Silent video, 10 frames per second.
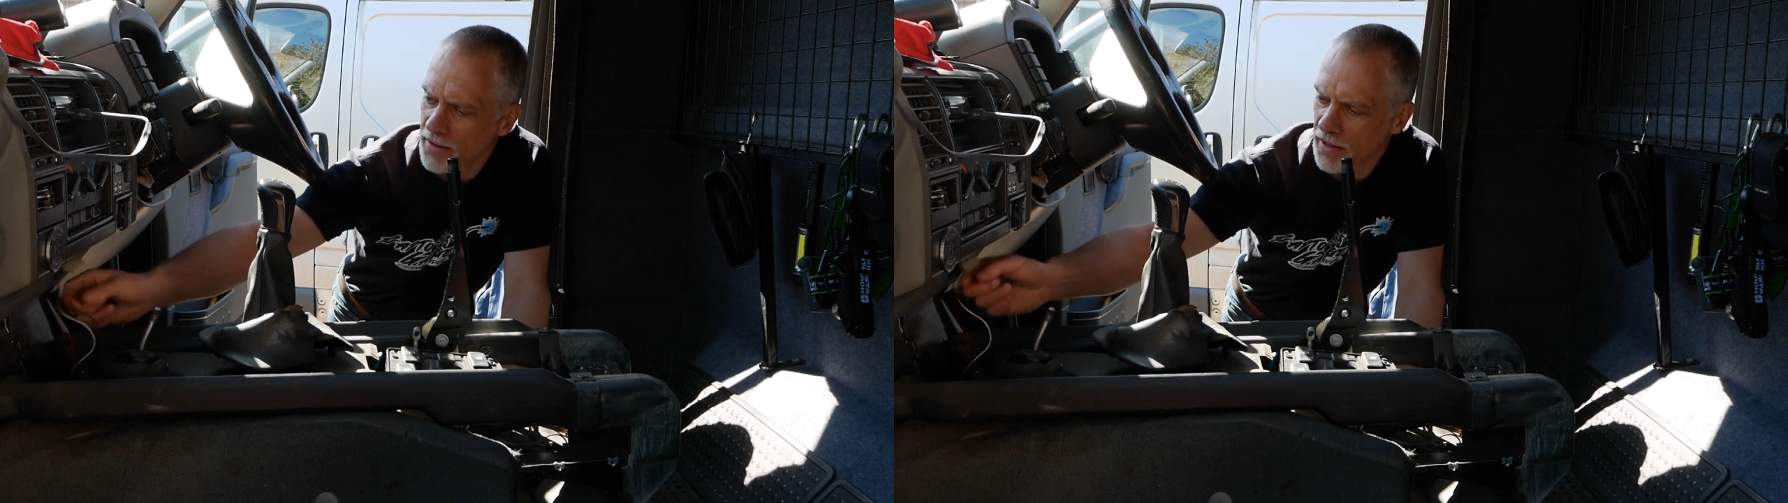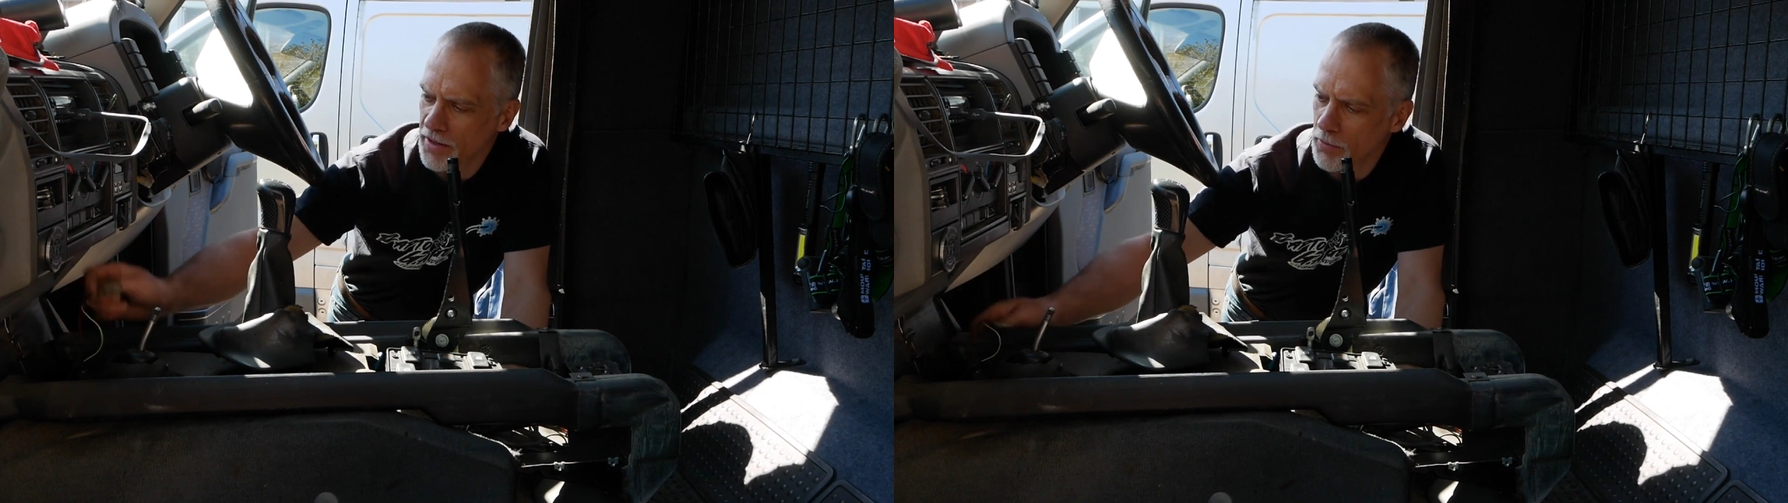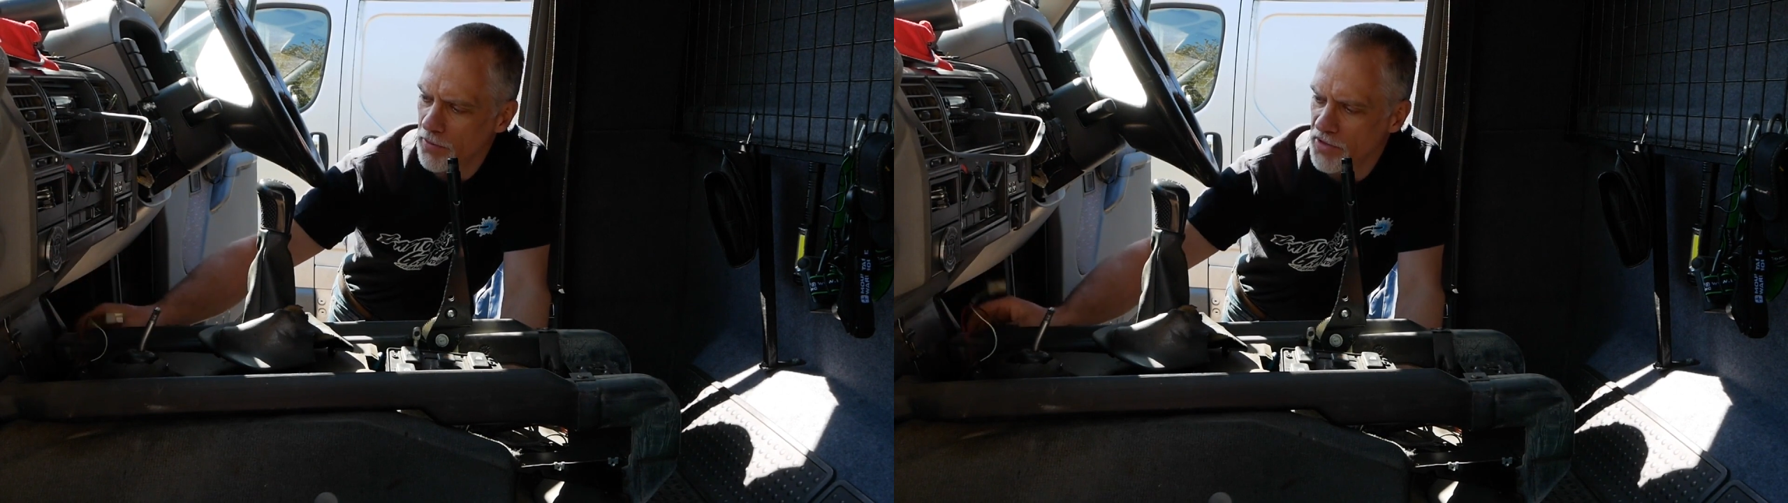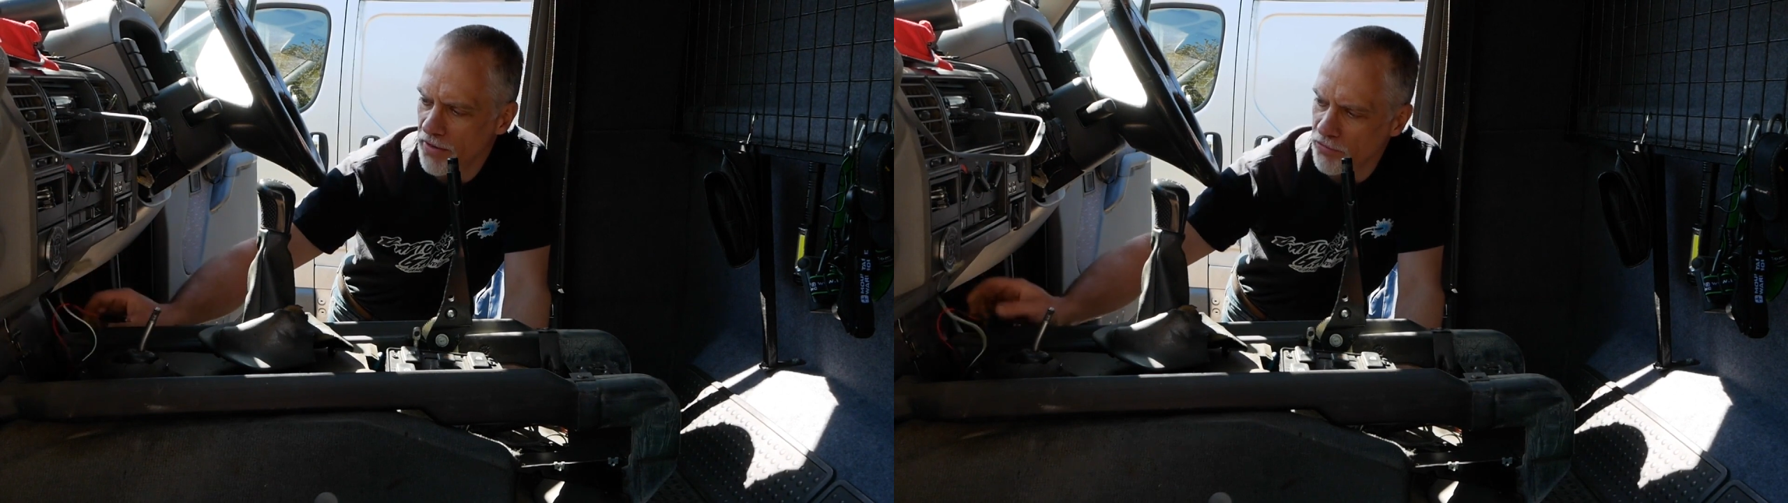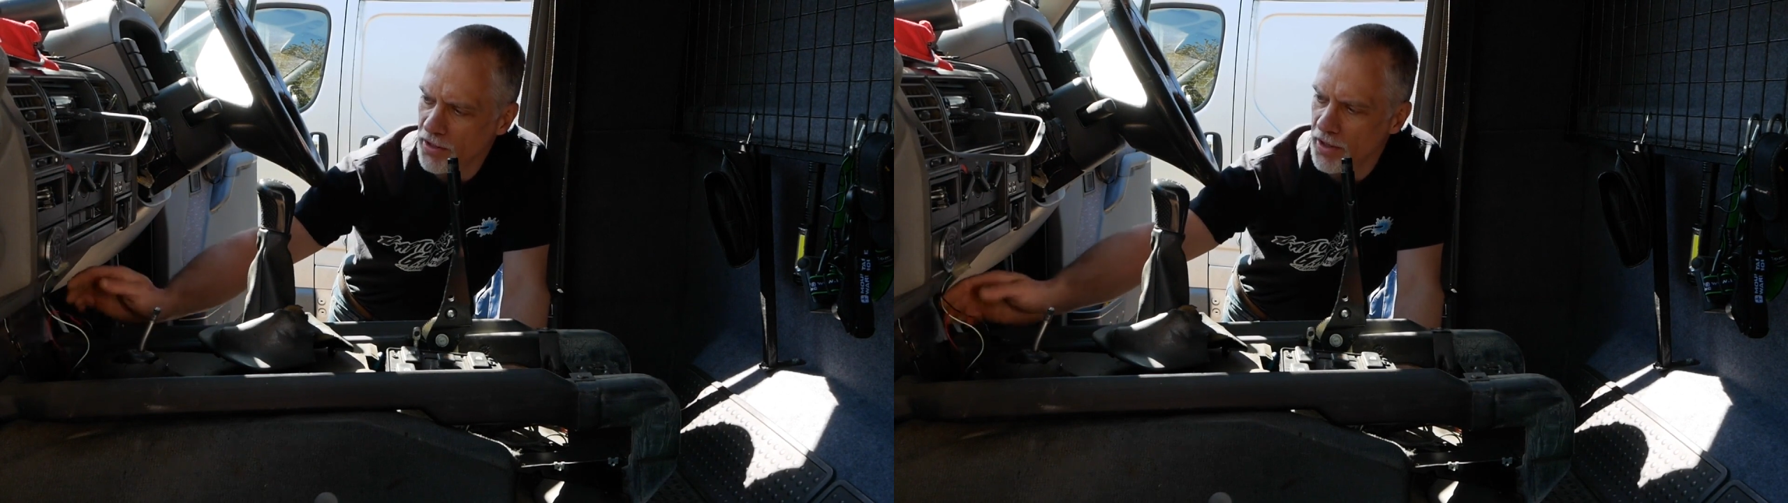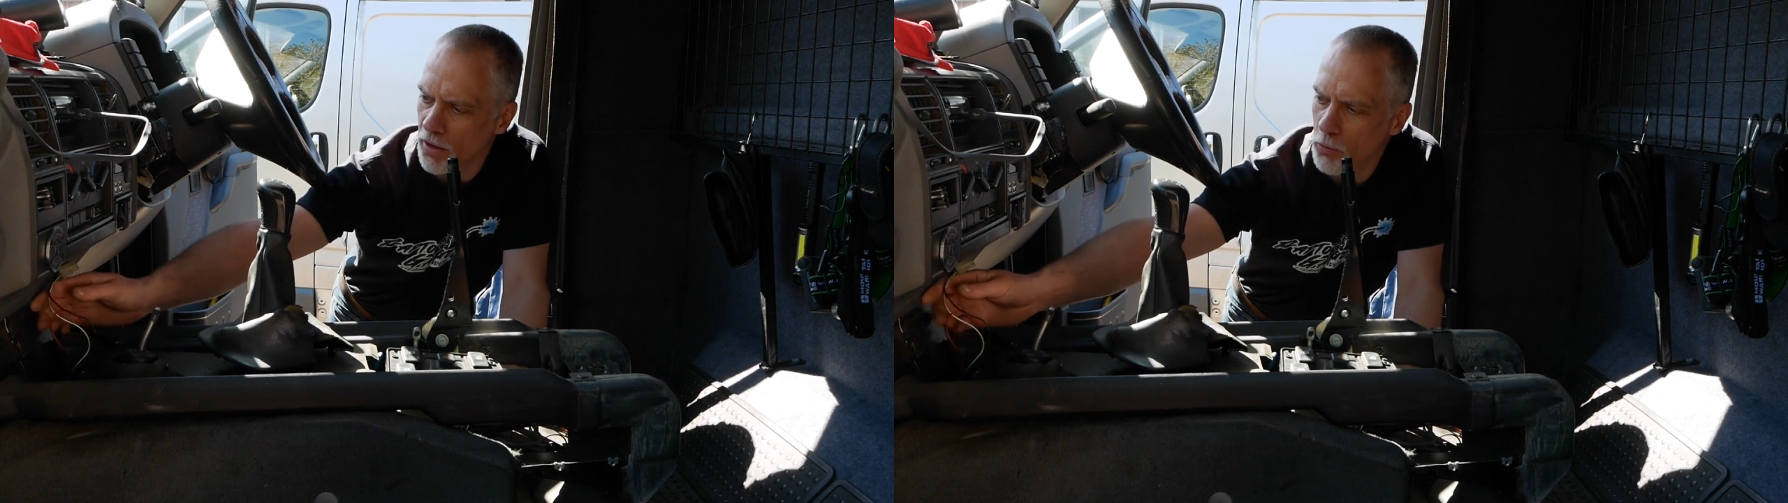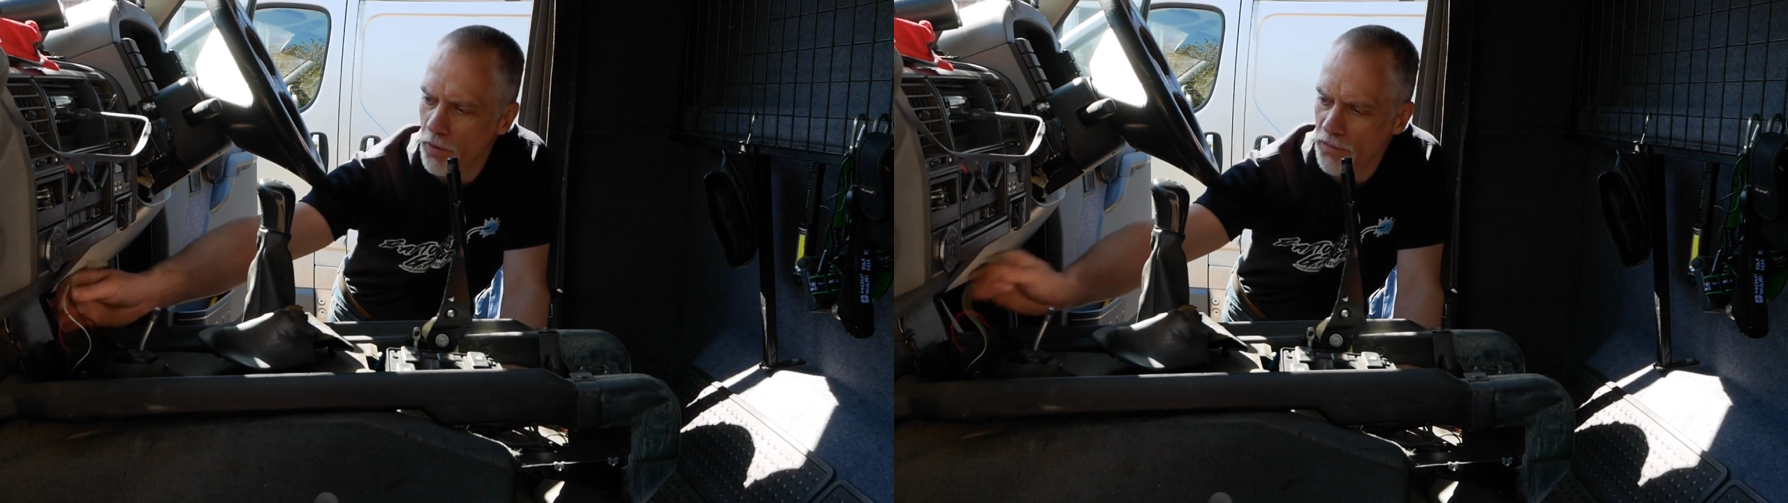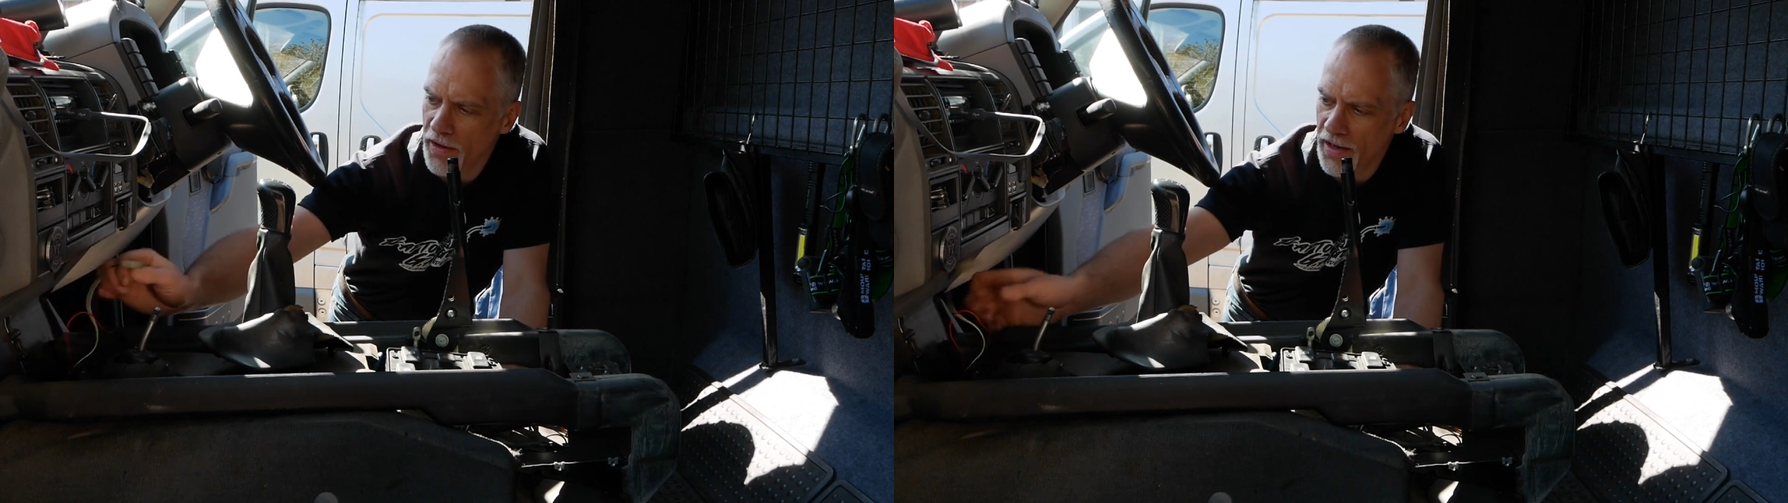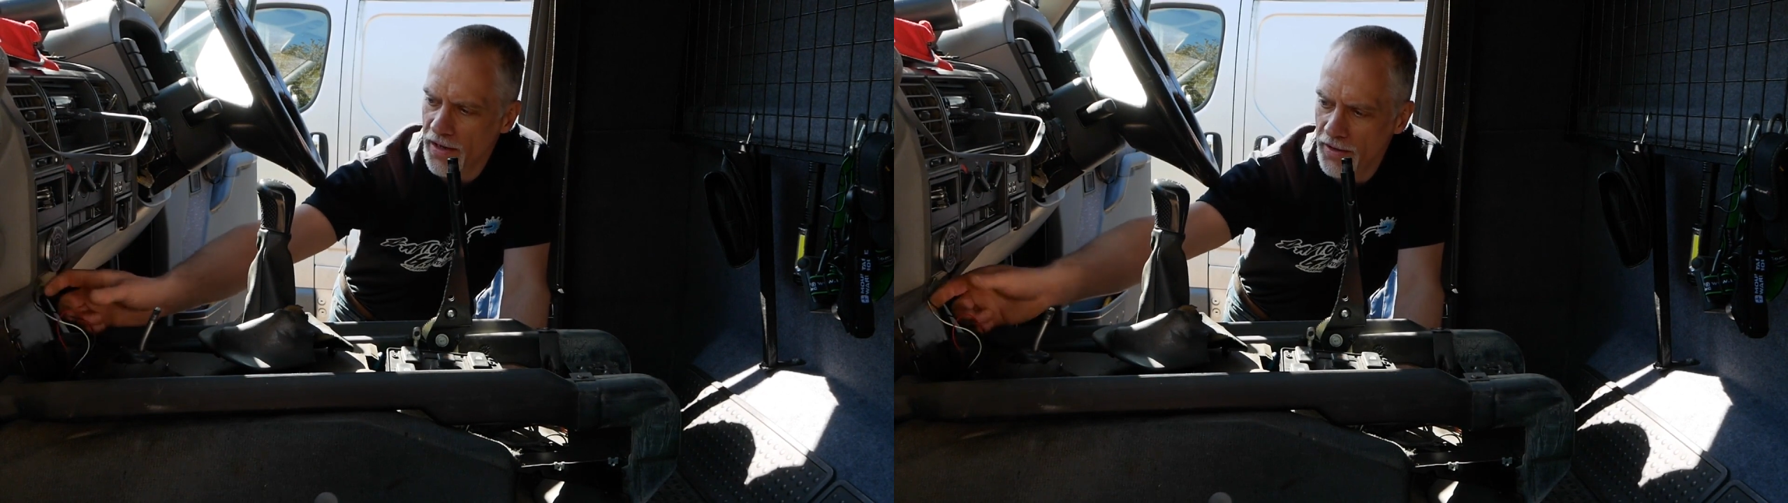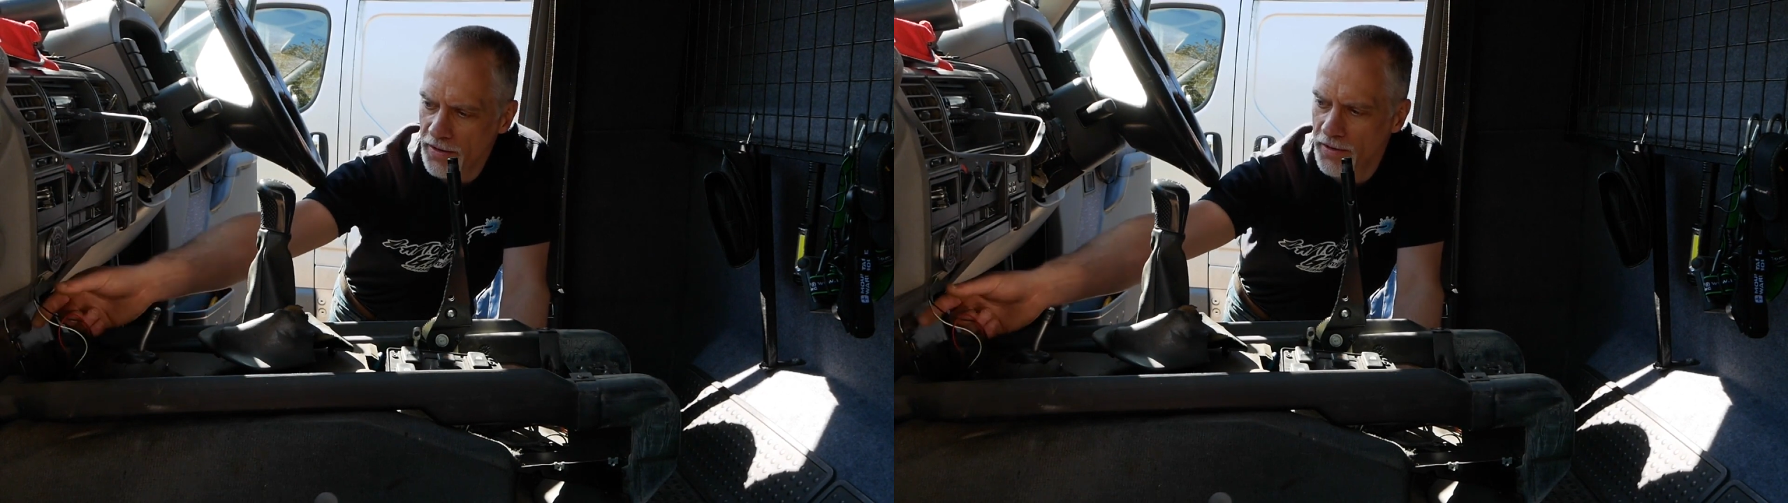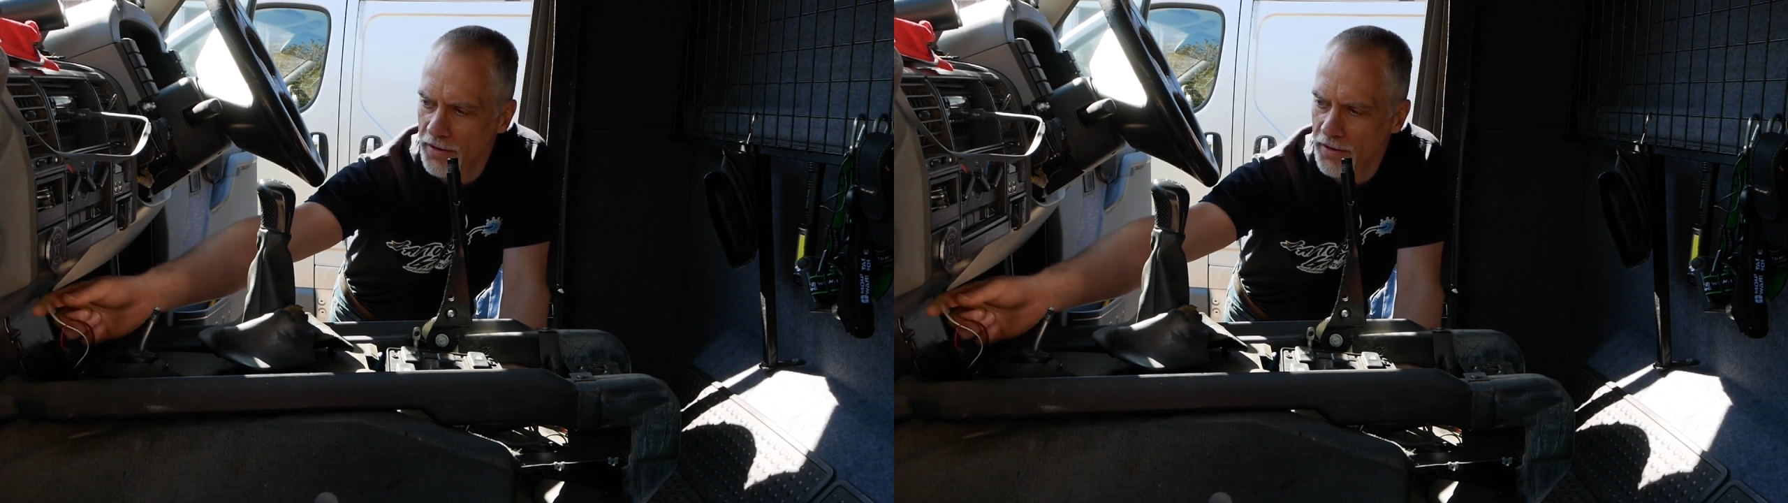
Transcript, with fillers: I know I've definitely got one there